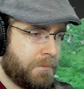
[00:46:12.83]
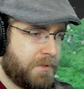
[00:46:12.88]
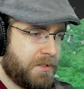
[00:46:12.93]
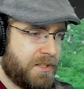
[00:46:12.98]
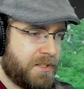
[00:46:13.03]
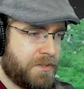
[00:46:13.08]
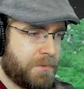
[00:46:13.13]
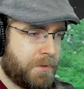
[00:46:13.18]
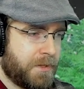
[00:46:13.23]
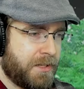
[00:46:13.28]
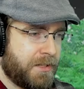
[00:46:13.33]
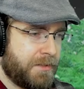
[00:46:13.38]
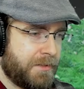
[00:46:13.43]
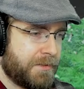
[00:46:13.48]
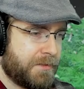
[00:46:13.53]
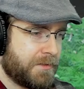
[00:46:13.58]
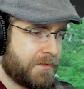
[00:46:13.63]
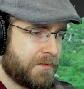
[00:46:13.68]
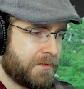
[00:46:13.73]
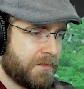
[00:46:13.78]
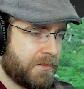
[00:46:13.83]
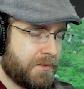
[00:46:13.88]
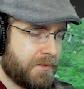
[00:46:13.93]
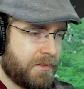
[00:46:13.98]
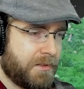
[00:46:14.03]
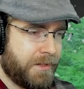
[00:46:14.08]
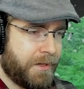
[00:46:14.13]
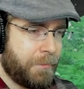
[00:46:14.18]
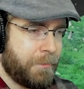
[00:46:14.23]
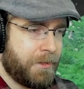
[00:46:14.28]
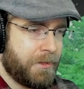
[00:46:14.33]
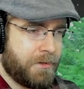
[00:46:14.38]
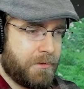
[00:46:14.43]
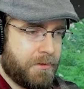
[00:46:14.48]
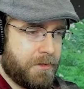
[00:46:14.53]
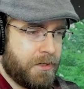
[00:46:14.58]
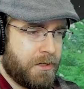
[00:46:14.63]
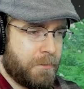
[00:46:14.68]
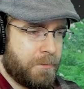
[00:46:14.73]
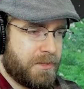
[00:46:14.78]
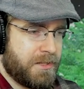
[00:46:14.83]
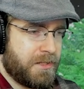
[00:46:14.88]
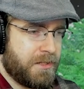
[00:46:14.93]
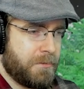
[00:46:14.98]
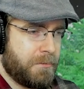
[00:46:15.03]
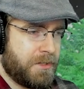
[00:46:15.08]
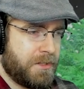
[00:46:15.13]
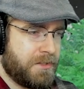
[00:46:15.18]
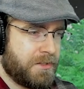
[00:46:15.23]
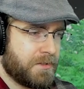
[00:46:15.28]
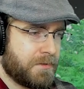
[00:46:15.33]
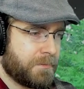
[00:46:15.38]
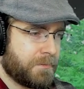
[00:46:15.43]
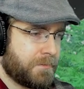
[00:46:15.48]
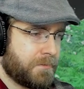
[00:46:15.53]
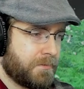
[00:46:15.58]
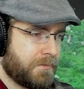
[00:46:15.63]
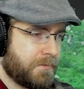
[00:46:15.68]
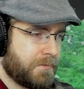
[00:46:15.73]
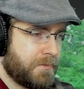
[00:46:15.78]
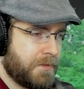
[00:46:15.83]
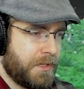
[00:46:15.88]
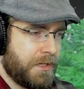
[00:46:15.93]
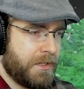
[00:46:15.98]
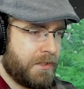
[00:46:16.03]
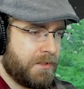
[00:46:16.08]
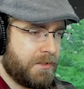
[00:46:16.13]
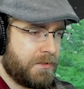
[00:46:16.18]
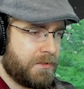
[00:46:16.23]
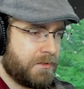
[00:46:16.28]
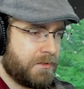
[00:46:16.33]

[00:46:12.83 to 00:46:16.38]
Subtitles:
Please wait. I mean no harm to humans. Eh?